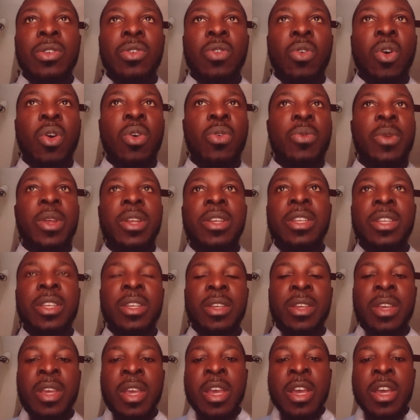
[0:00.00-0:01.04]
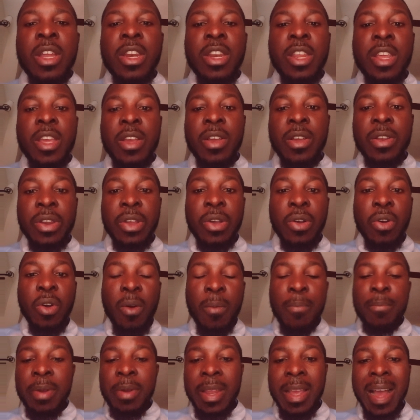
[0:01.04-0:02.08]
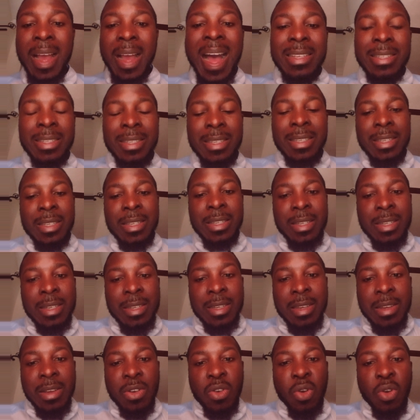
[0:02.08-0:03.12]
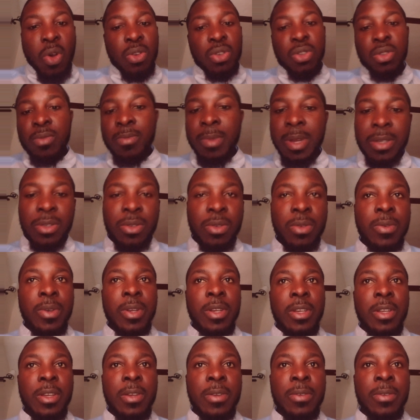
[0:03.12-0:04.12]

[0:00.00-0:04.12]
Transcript: already the company has customers already.